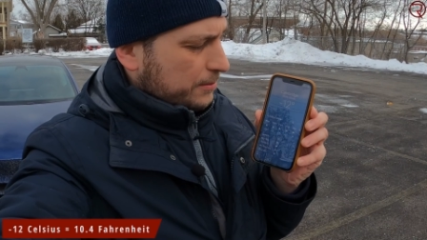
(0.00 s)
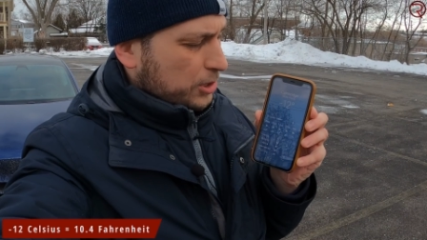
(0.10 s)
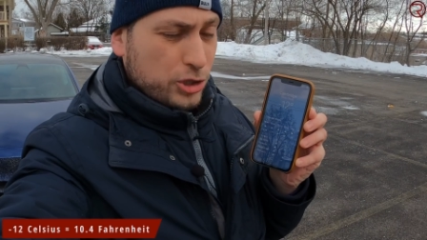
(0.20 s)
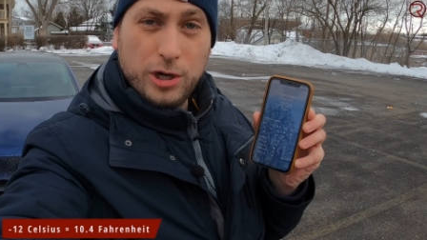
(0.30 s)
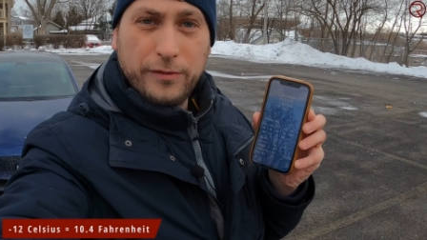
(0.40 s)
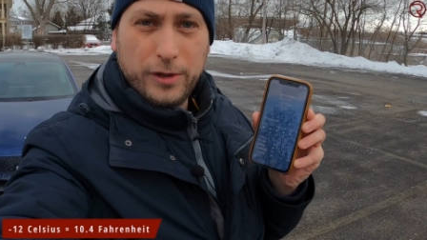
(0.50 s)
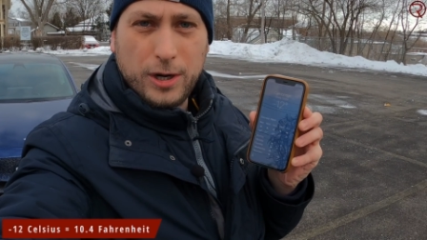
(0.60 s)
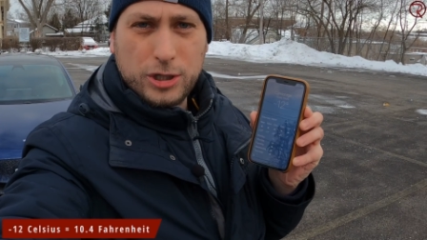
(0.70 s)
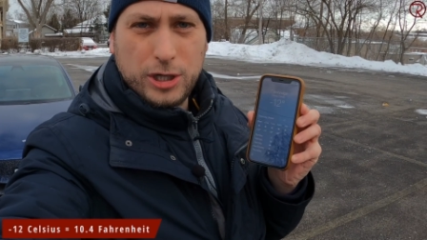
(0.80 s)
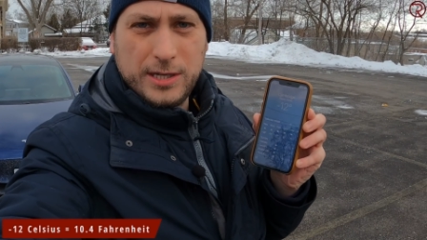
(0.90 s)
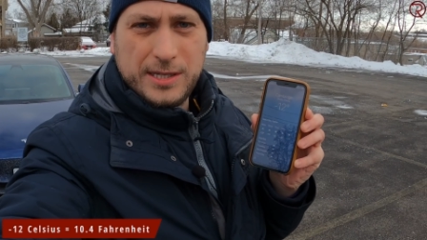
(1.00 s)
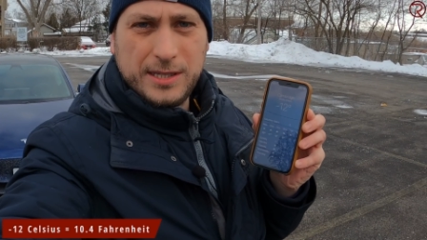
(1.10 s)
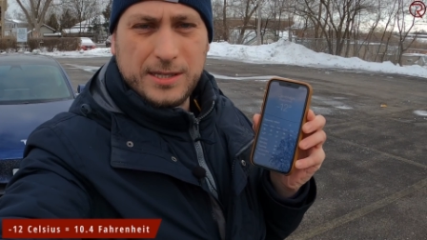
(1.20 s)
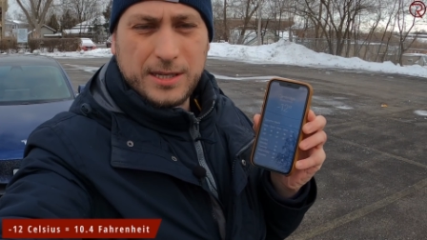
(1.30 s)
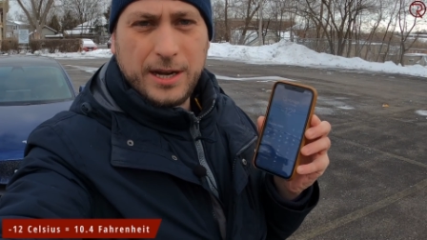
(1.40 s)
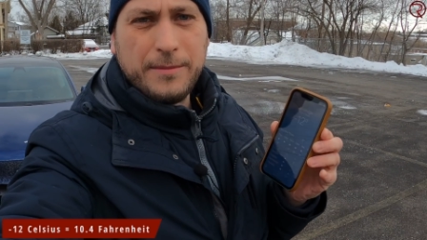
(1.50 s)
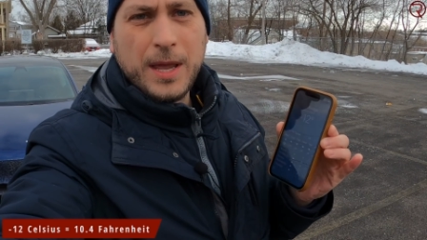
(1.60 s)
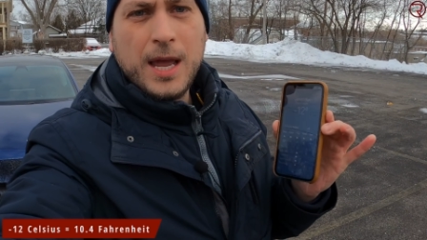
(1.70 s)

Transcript: I'm not sure if you can actually see the screen,